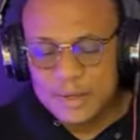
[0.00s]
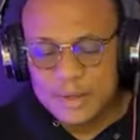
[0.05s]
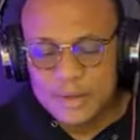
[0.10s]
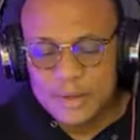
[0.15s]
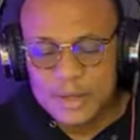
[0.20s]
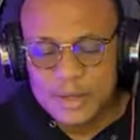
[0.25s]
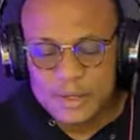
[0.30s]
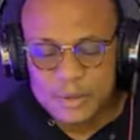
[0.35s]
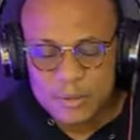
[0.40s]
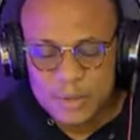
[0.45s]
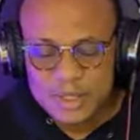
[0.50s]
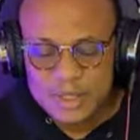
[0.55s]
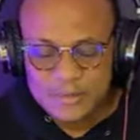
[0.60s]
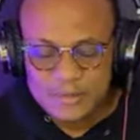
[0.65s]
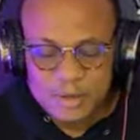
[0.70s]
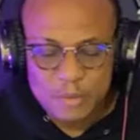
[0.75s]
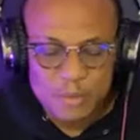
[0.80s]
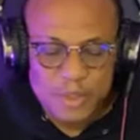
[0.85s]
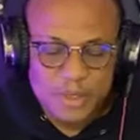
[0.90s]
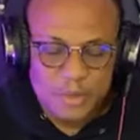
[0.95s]
and knowledge,
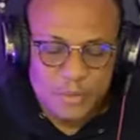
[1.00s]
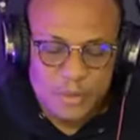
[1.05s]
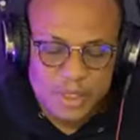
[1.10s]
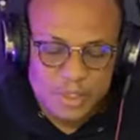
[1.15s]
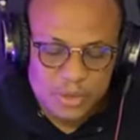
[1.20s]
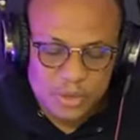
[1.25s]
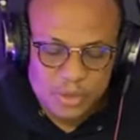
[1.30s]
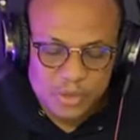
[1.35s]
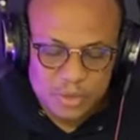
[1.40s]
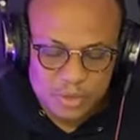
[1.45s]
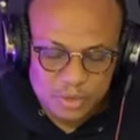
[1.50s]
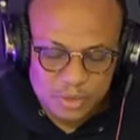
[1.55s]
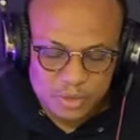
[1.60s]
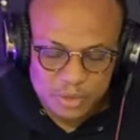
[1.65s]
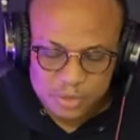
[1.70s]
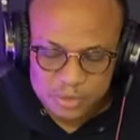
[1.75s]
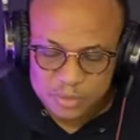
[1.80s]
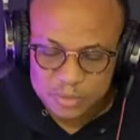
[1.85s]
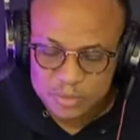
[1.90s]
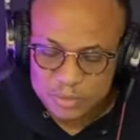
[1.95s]
whatever we do in
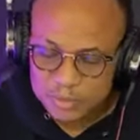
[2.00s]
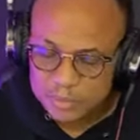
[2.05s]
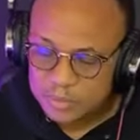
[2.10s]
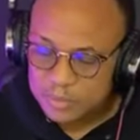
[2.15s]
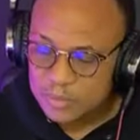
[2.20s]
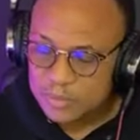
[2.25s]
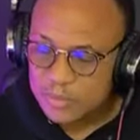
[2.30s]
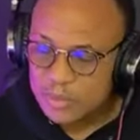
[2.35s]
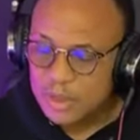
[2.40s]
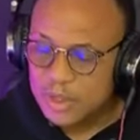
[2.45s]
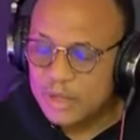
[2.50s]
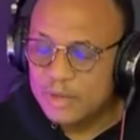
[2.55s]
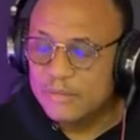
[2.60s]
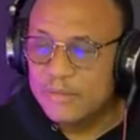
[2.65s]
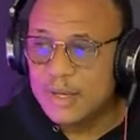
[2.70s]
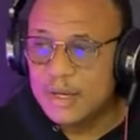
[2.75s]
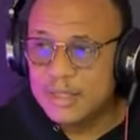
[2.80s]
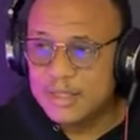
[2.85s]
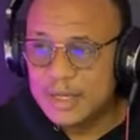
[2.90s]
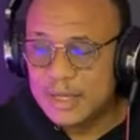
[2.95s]
church,
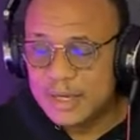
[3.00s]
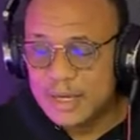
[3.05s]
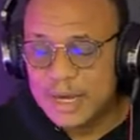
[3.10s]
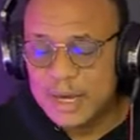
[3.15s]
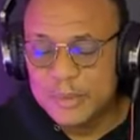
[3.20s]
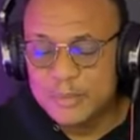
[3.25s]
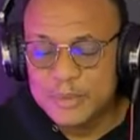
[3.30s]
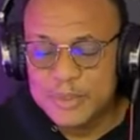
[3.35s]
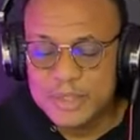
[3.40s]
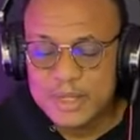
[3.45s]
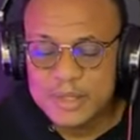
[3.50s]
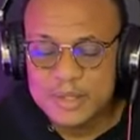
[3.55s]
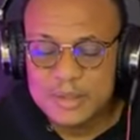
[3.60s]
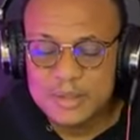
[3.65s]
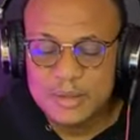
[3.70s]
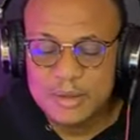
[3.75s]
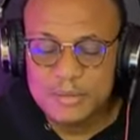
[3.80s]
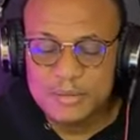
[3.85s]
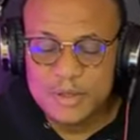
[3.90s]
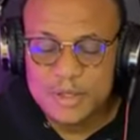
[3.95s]
if there is an
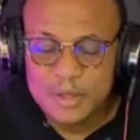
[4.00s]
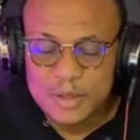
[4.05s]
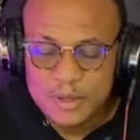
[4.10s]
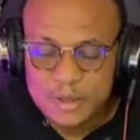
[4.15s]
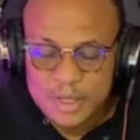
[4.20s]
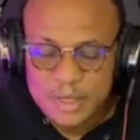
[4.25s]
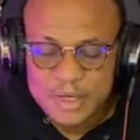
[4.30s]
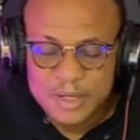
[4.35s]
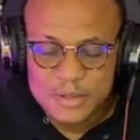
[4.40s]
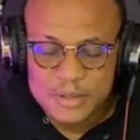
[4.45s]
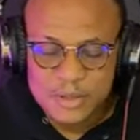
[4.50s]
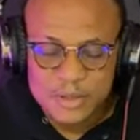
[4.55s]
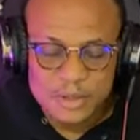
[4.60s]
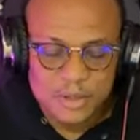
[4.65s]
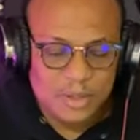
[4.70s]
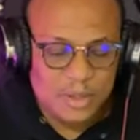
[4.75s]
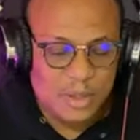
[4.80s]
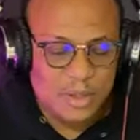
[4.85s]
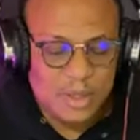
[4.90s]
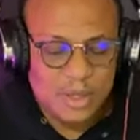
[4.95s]
absence of
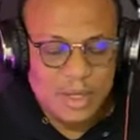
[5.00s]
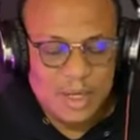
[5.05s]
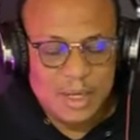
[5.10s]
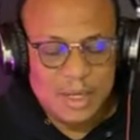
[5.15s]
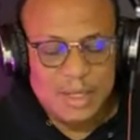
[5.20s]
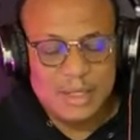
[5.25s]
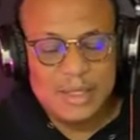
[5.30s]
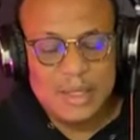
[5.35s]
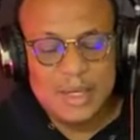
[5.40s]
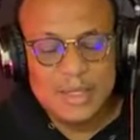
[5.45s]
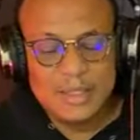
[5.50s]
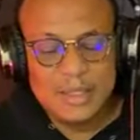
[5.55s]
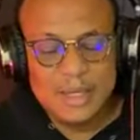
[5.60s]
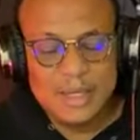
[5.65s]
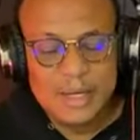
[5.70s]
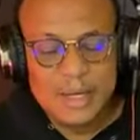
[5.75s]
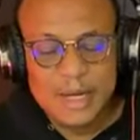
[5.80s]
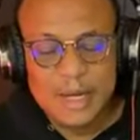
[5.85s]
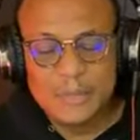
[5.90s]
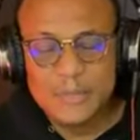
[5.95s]
knowledge and
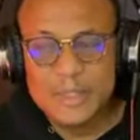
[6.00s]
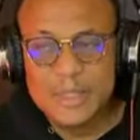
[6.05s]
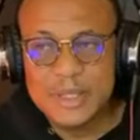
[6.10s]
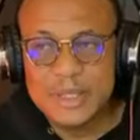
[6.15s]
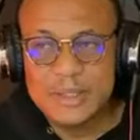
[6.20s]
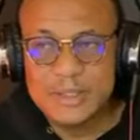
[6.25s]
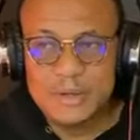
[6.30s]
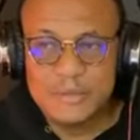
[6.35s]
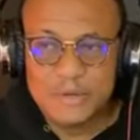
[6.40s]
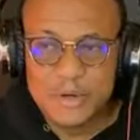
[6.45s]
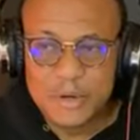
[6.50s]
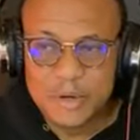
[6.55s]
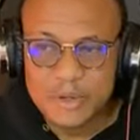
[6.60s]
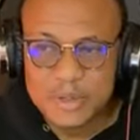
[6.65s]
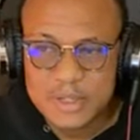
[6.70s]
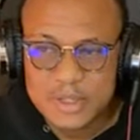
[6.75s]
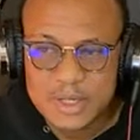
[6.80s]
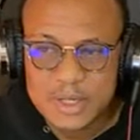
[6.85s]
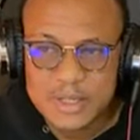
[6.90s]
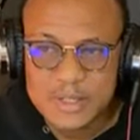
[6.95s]
there is an absence of
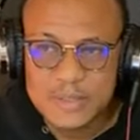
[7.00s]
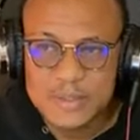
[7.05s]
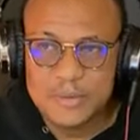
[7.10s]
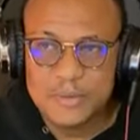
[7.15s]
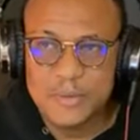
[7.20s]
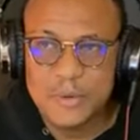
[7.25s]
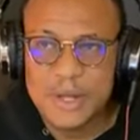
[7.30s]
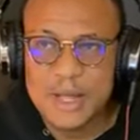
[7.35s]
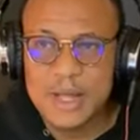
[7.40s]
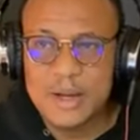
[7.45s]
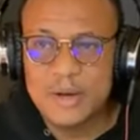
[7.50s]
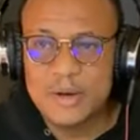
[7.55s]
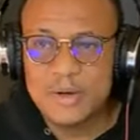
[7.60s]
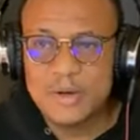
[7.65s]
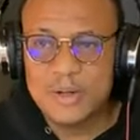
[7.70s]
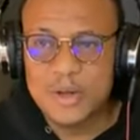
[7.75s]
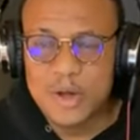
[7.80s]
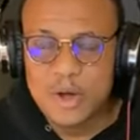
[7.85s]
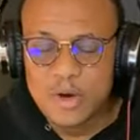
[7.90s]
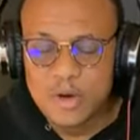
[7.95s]
utterance, we
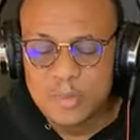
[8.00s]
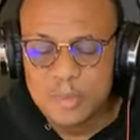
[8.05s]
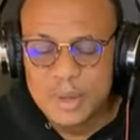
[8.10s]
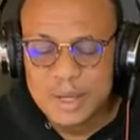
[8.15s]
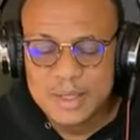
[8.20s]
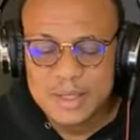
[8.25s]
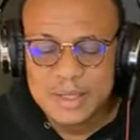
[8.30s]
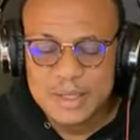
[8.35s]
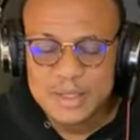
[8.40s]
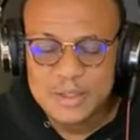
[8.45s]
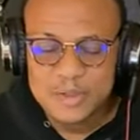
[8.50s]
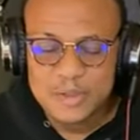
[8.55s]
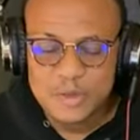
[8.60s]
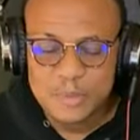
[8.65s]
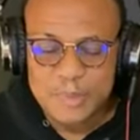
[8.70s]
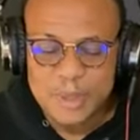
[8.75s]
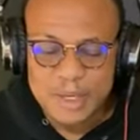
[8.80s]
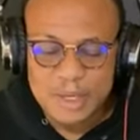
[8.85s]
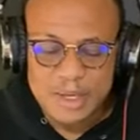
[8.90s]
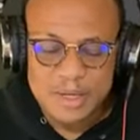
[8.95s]
are not
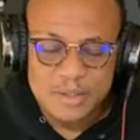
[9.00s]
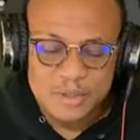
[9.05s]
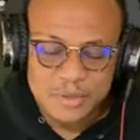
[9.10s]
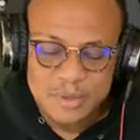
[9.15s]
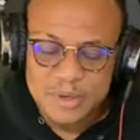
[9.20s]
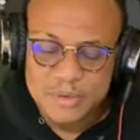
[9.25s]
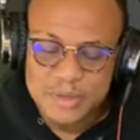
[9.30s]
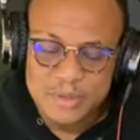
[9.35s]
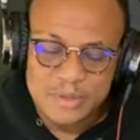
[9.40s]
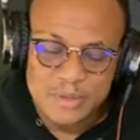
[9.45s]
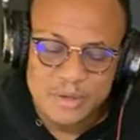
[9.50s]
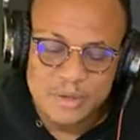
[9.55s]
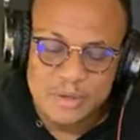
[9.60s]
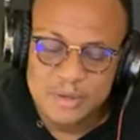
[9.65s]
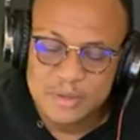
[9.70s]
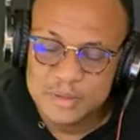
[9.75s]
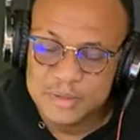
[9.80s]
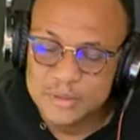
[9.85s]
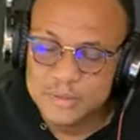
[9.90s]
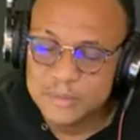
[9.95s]
commanding supernatural
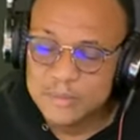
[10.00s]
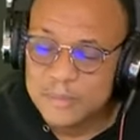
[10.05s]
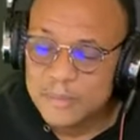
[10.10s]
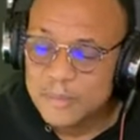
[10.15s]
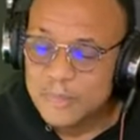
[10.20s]
result.